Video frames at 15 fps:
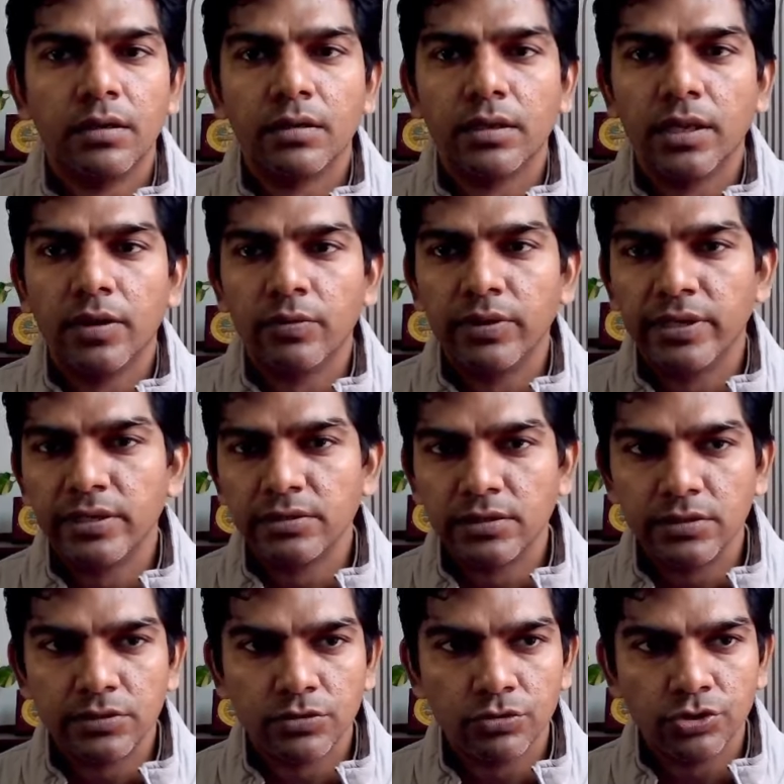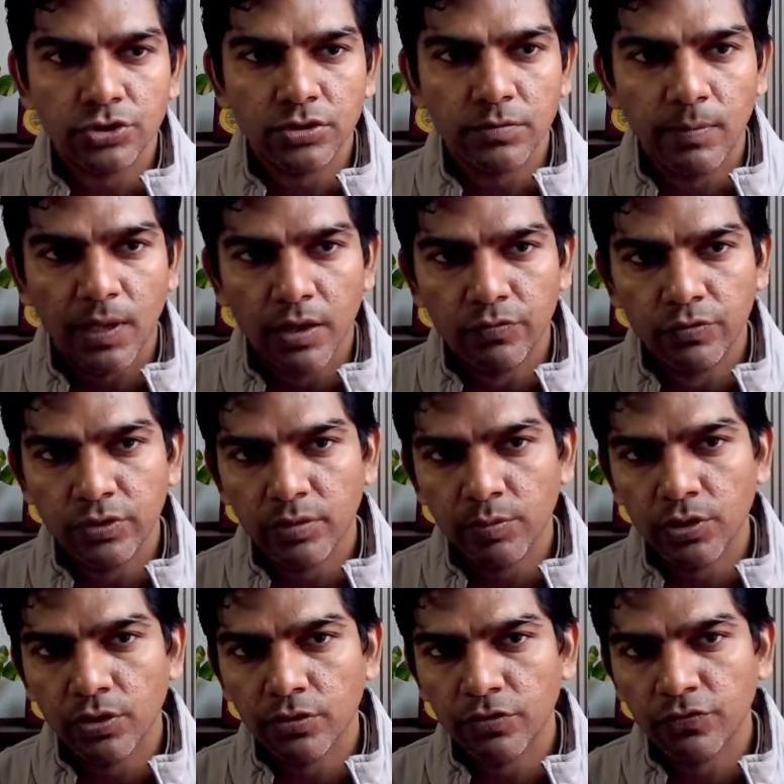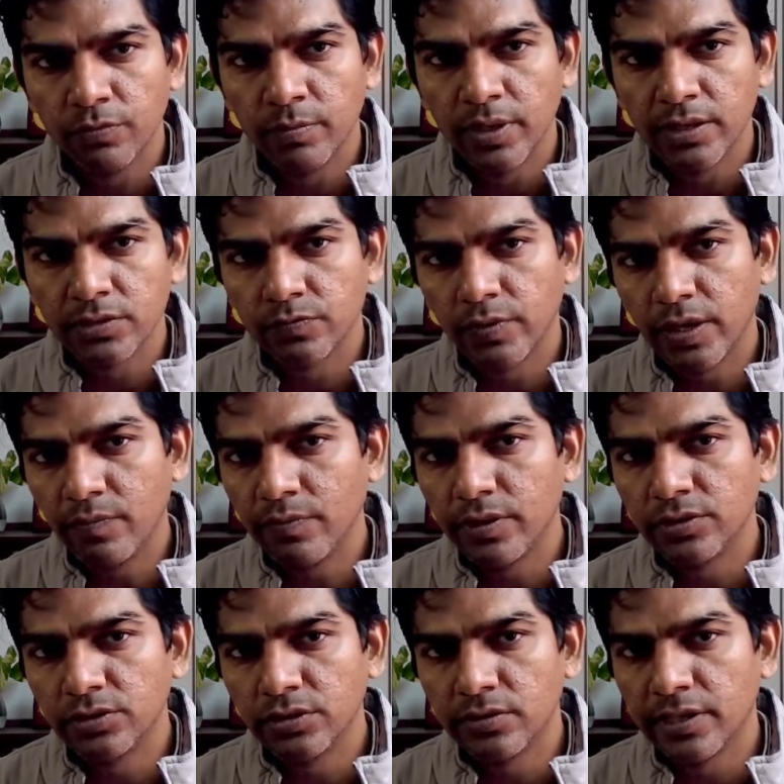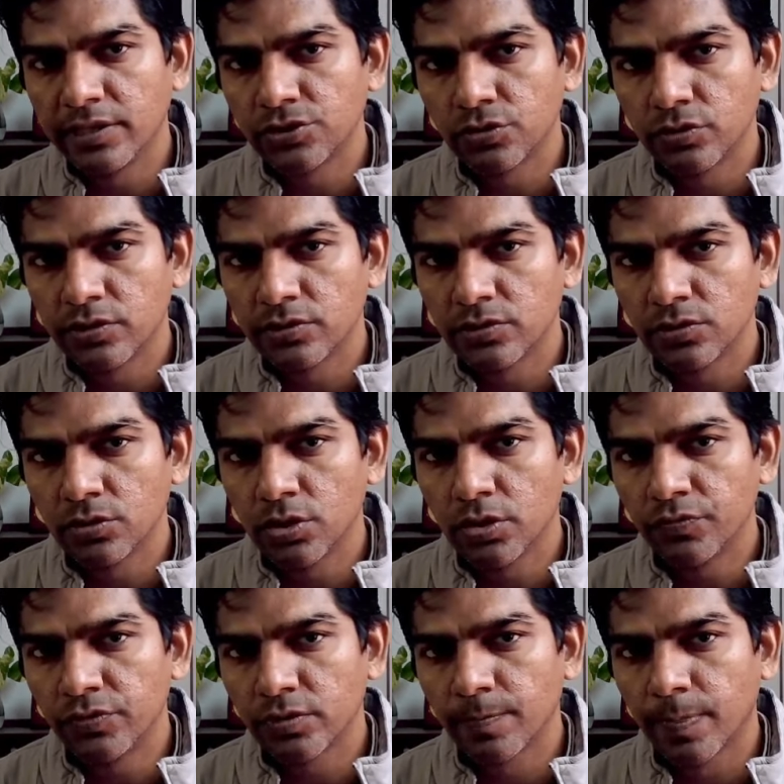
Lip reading: Now let us see this question. A wooden block of mass 5 kg rests on a soft